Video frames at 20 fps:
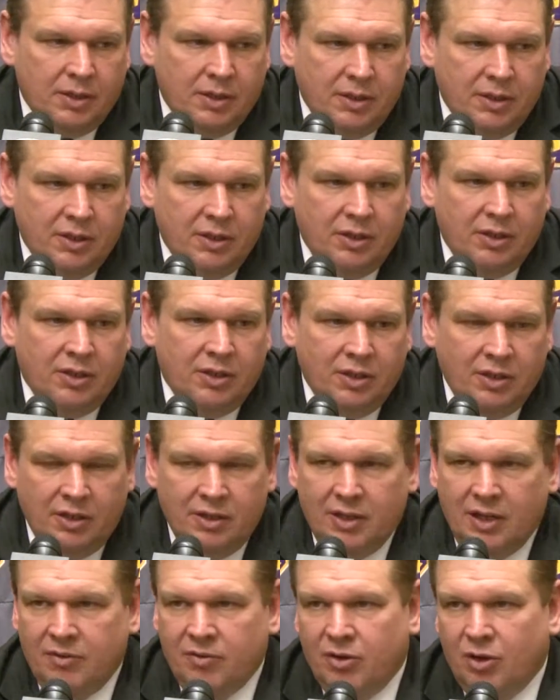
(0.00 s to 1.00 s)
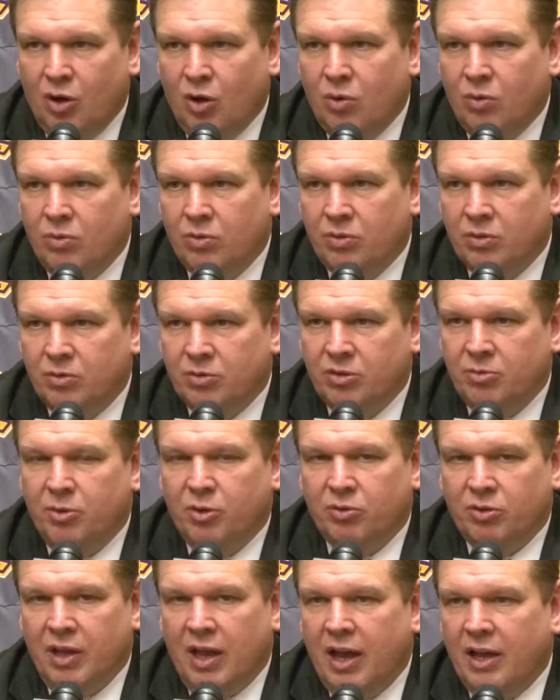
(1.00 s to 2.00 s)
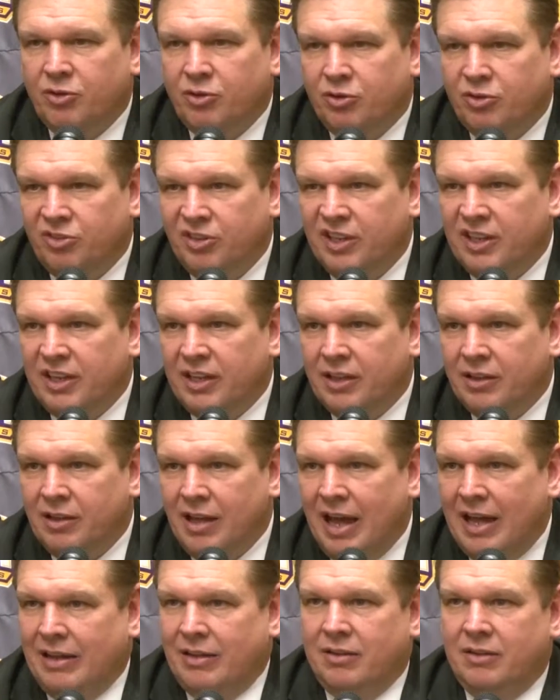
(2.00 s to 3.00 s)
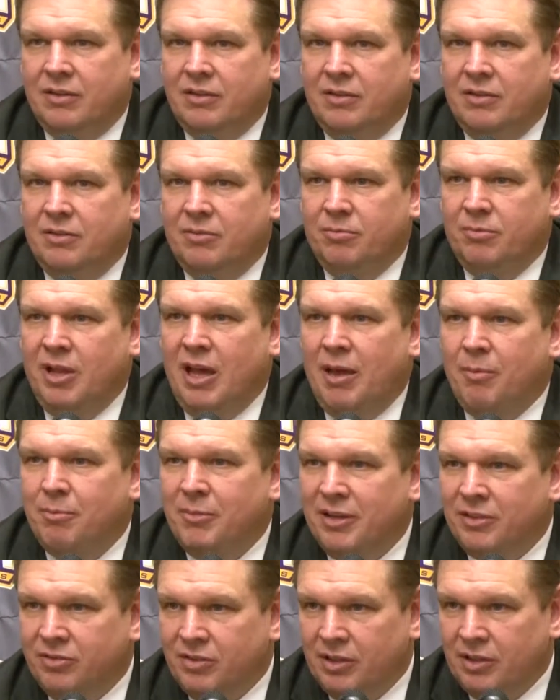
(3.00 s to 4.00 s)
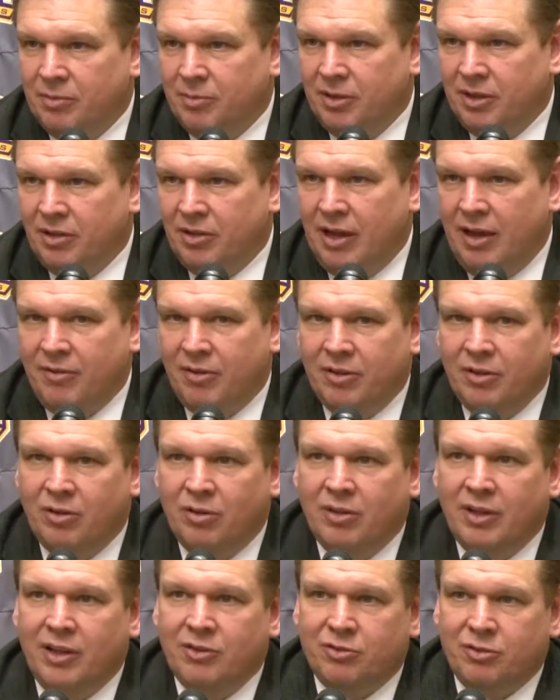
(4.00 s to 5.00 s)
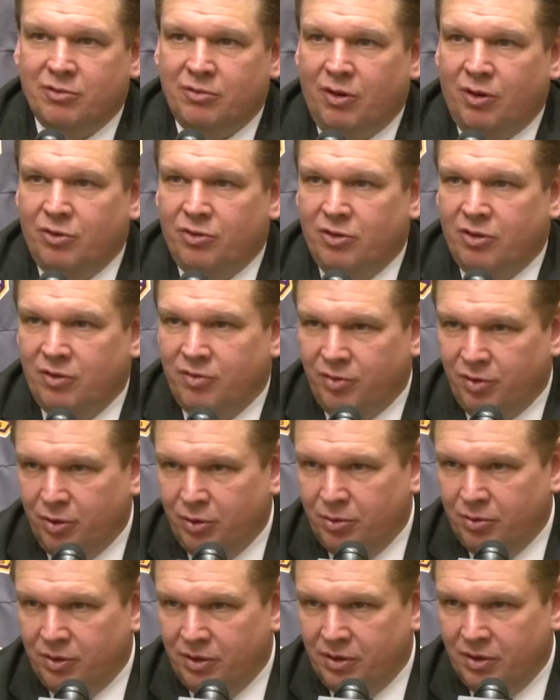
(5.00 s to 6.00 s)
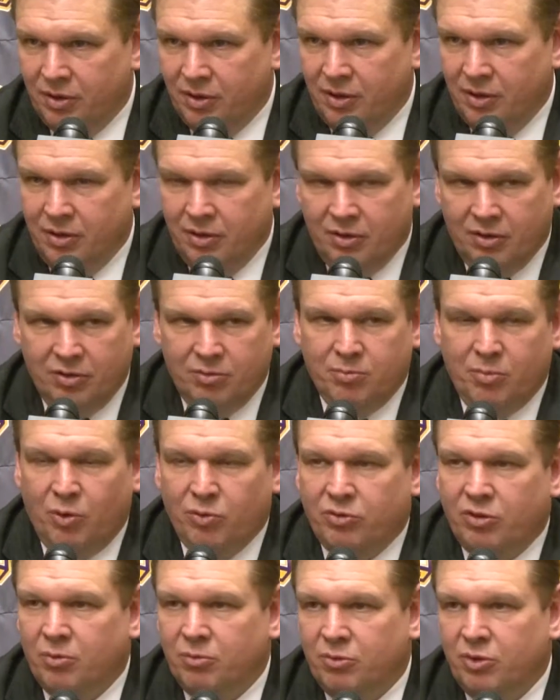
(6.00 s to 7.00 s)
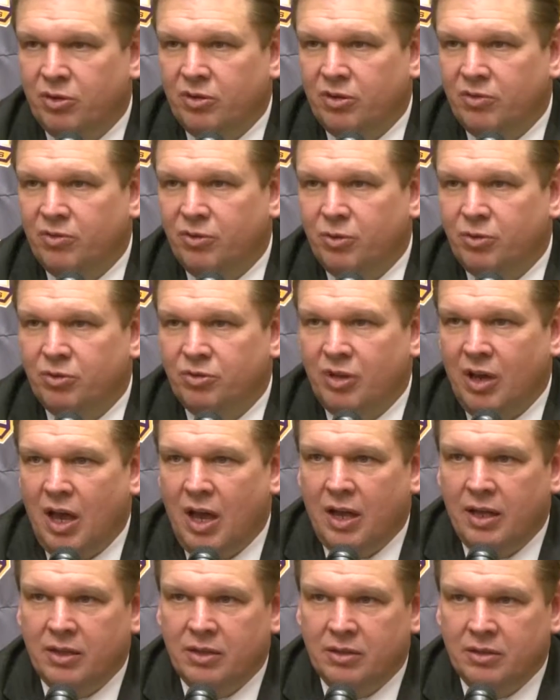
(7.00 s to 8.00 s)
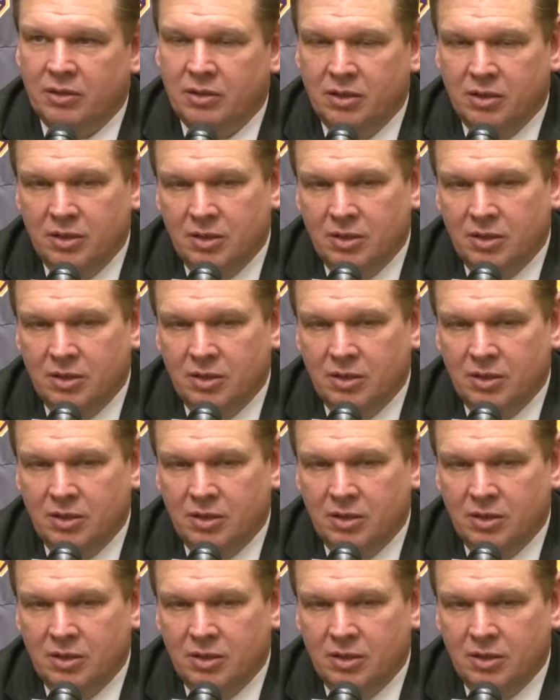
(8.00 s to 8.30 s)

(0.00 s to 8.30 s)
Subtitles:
you never know. Some of those guys are sick and not missing. I mean, they have a little lesser version of the flu because most of them took the flu shot, and